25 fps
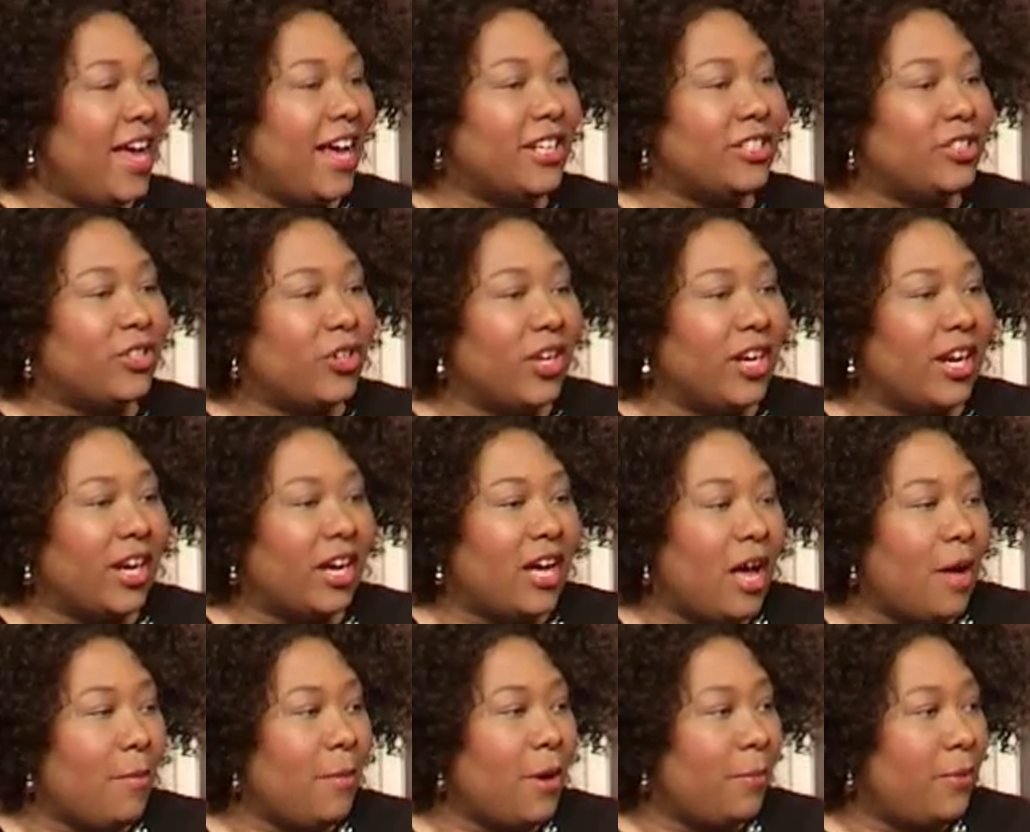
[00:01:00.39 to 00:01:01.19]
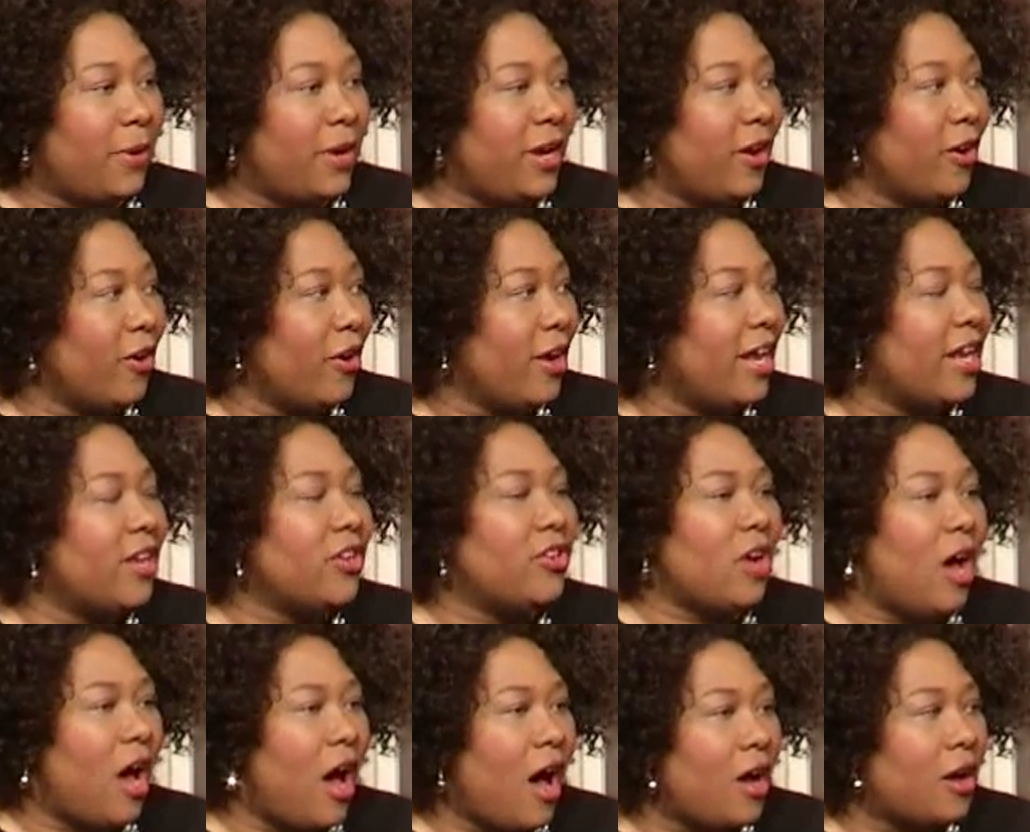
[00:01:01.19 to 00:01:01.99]
is going to come up here and
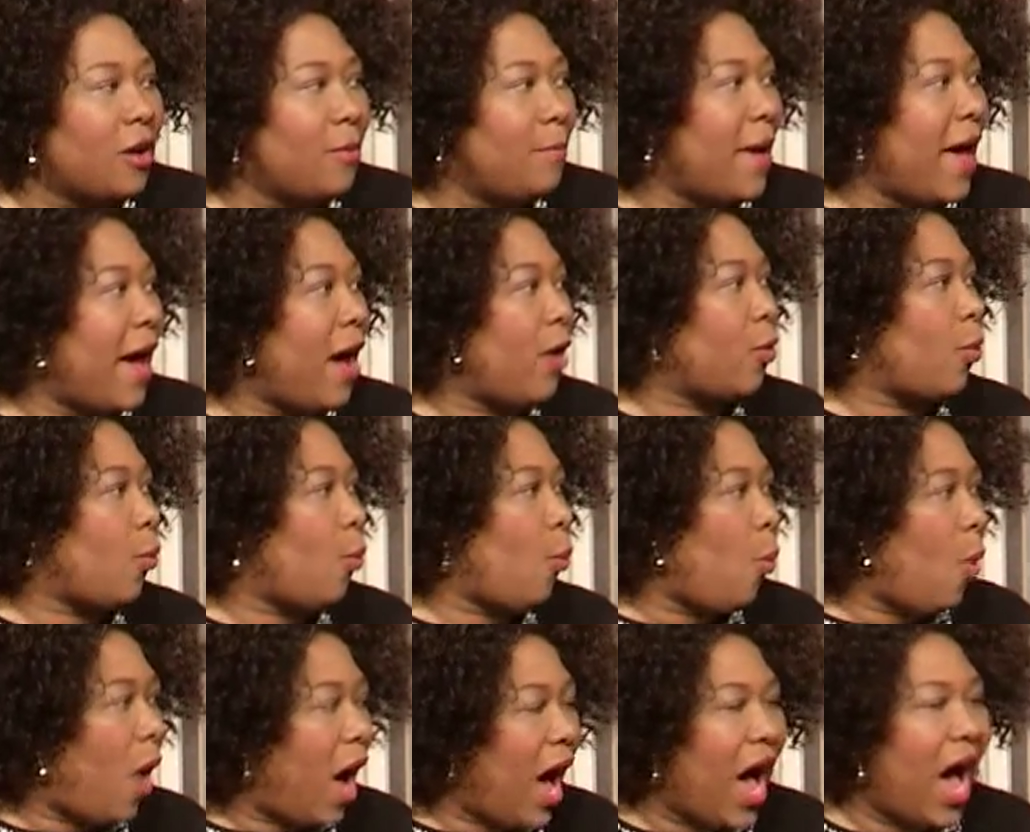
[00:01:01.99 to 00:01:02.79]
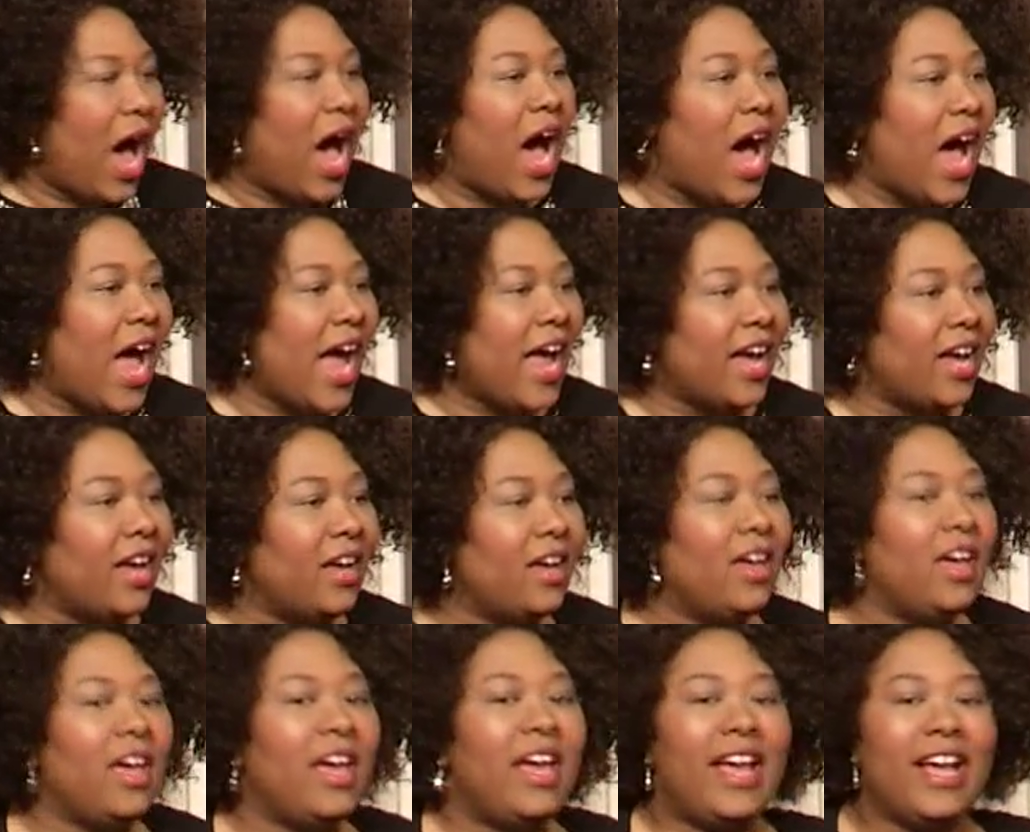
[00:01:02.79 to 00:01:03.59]
talk about why
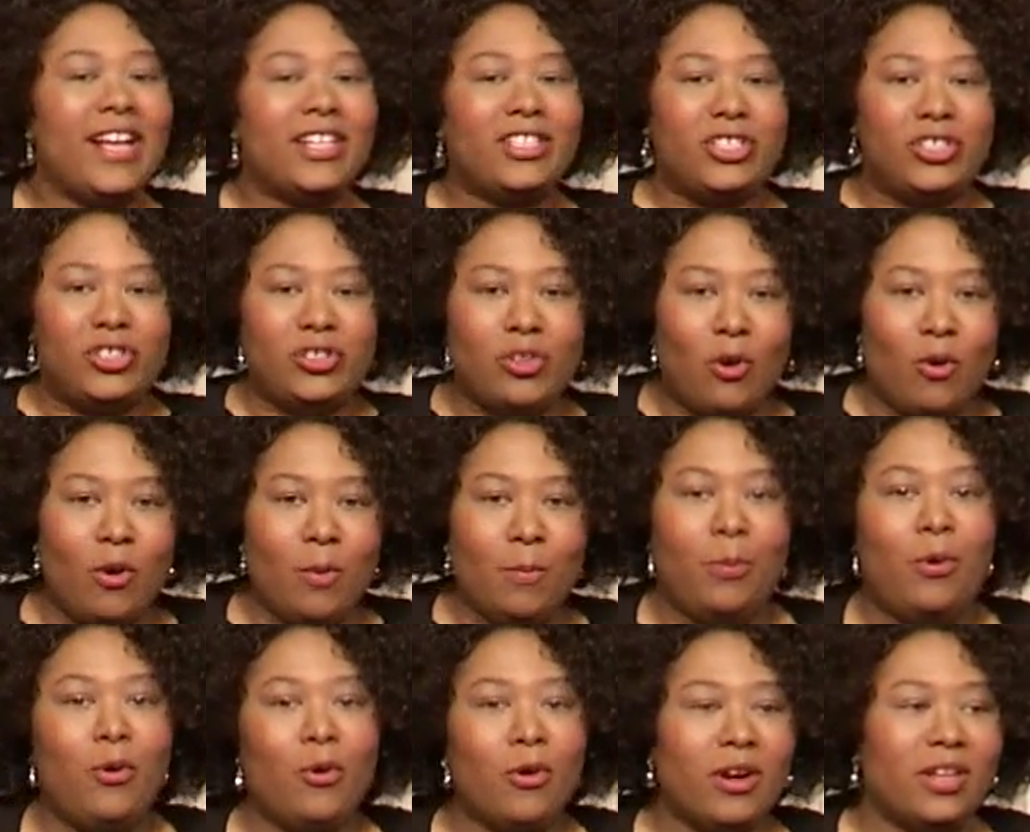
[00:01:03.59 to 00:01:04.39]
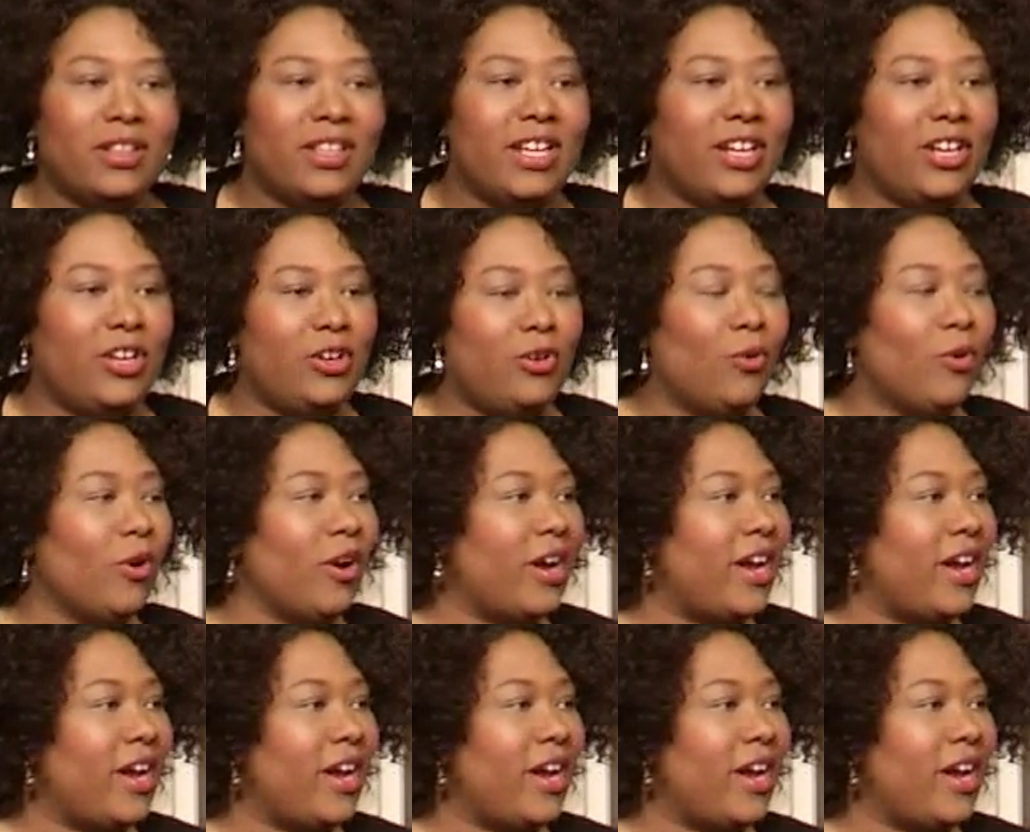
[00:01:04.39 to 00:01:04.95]
it's so important that you are